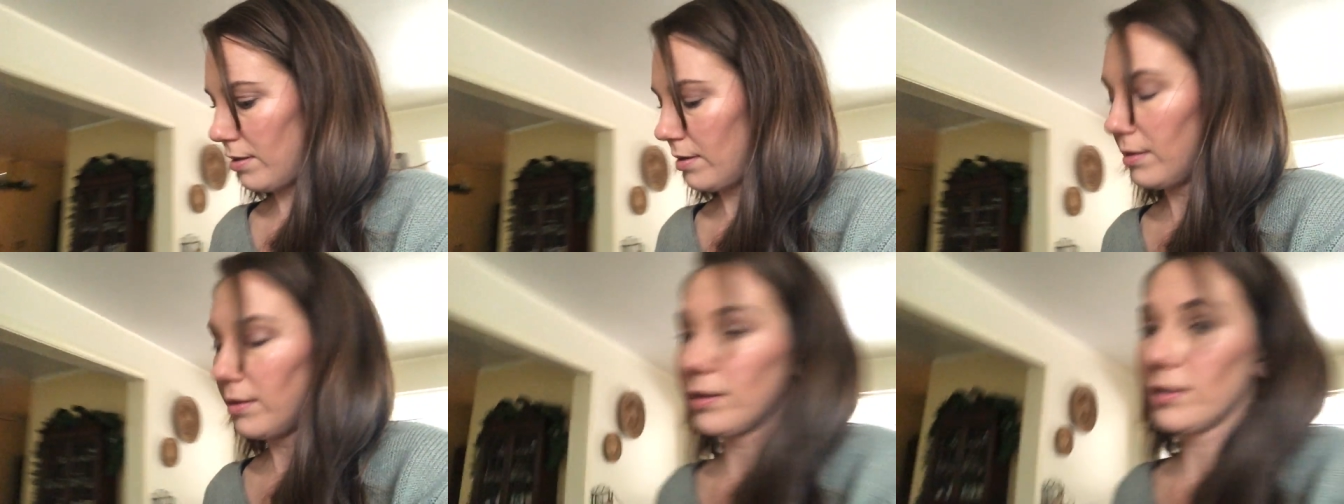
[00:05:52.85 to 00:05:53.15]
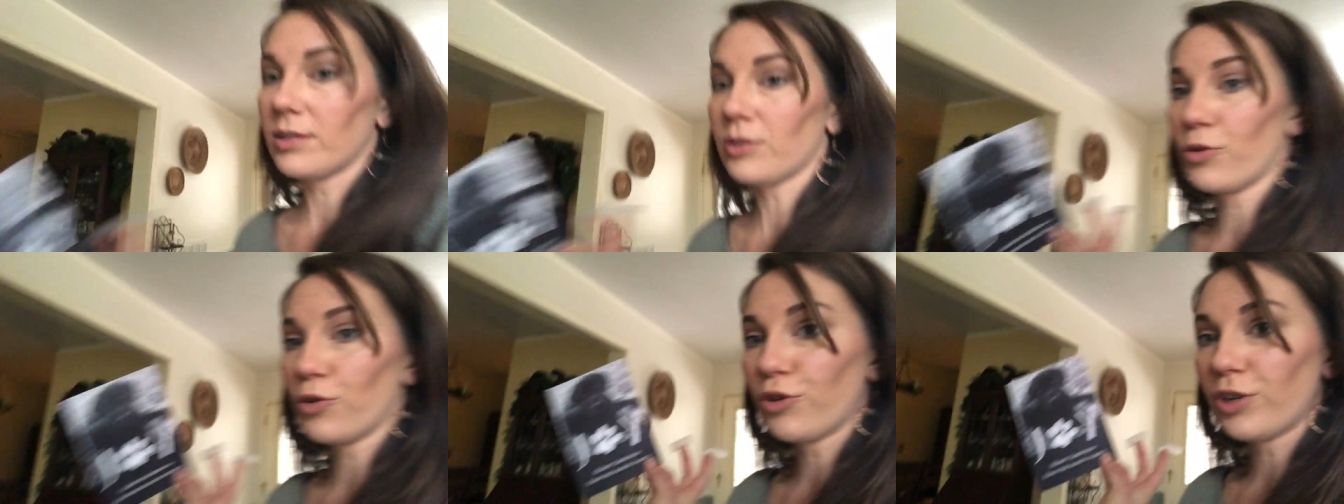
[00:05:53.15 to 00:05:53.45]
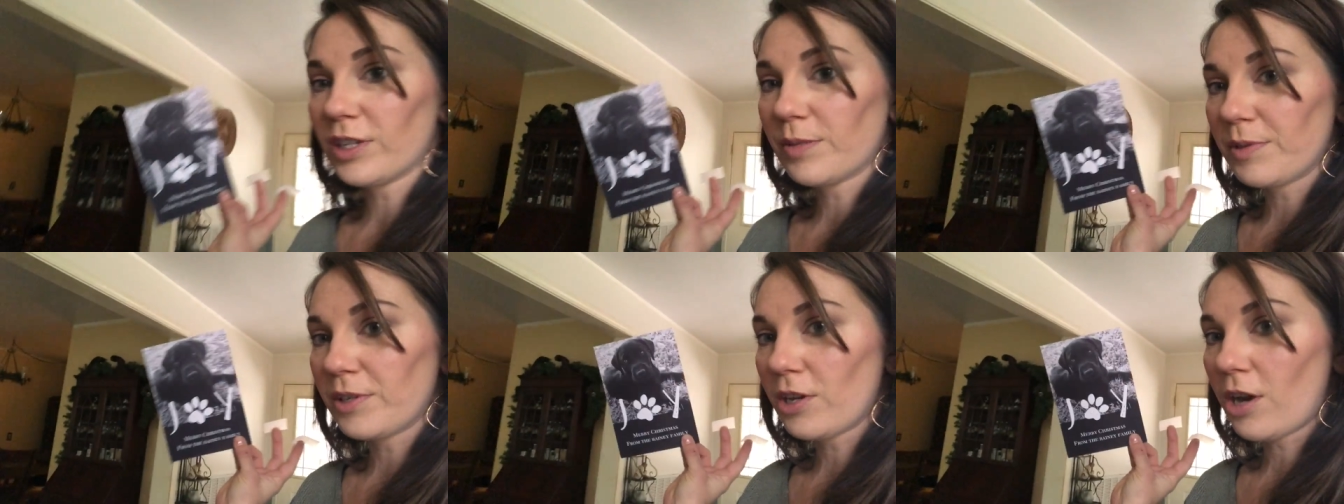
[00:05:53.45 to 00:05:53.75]
this little
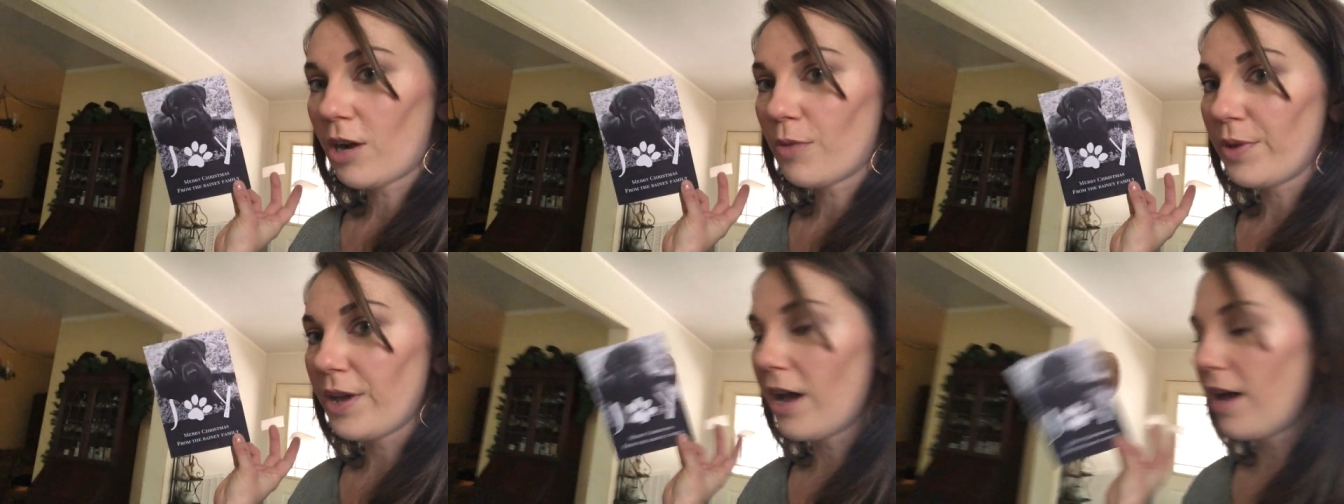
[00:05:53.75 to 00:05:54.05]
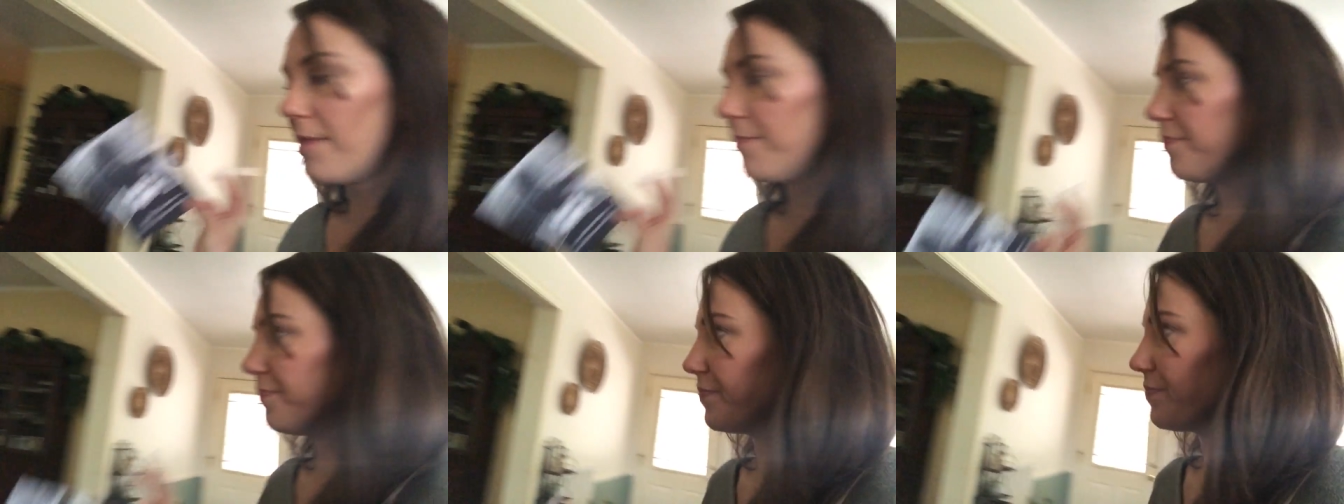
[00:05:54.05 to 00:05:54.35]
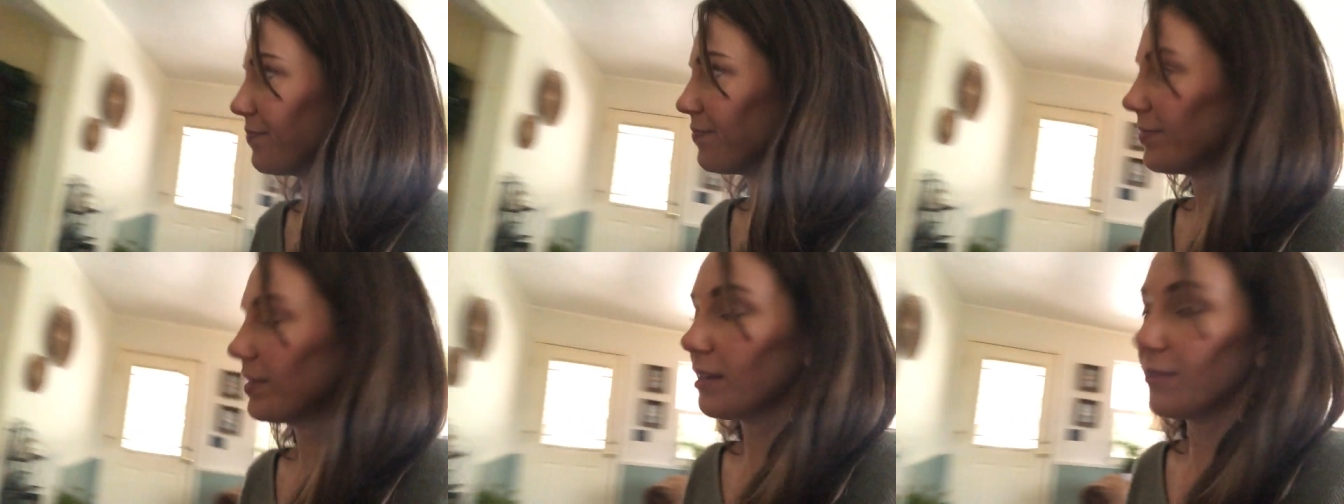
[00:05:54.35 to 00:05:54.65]
Christmas card we got
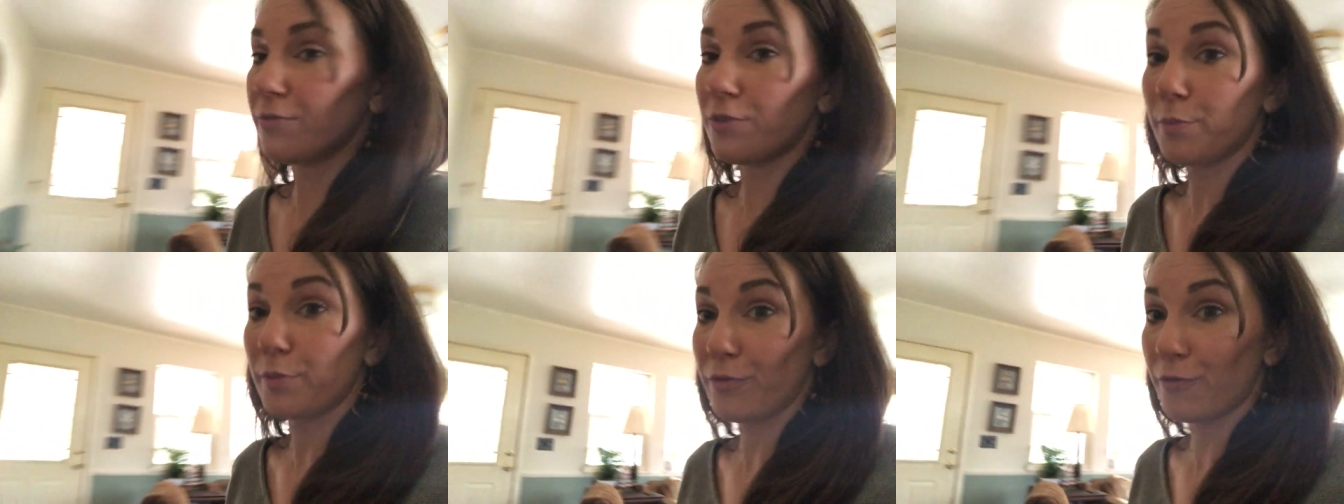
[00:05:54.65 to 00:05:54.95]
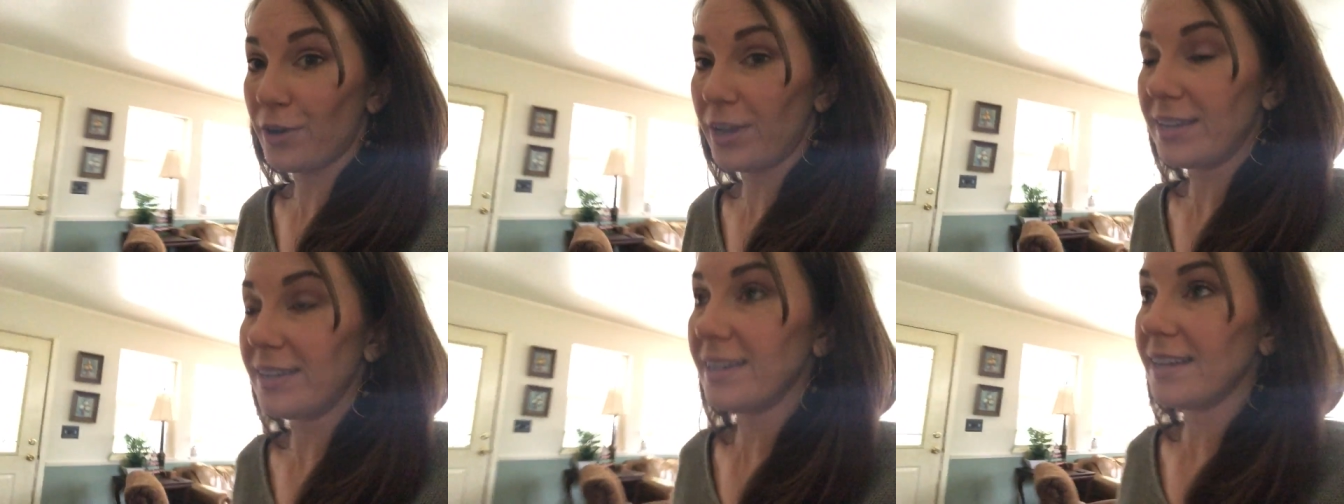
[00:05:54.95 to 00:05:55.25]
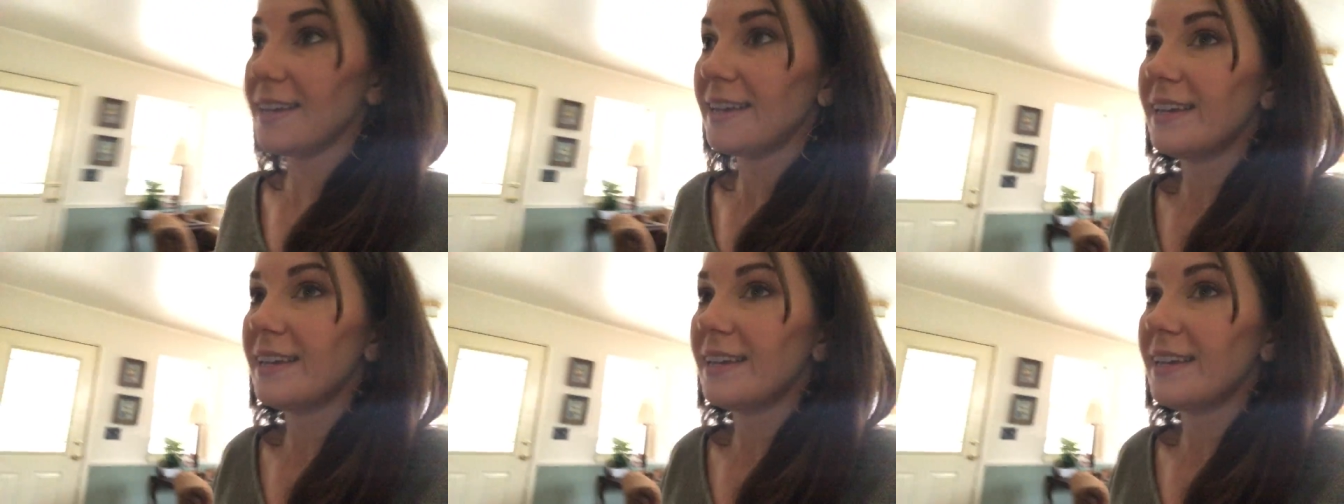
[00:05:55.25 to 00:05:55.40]
from a friend.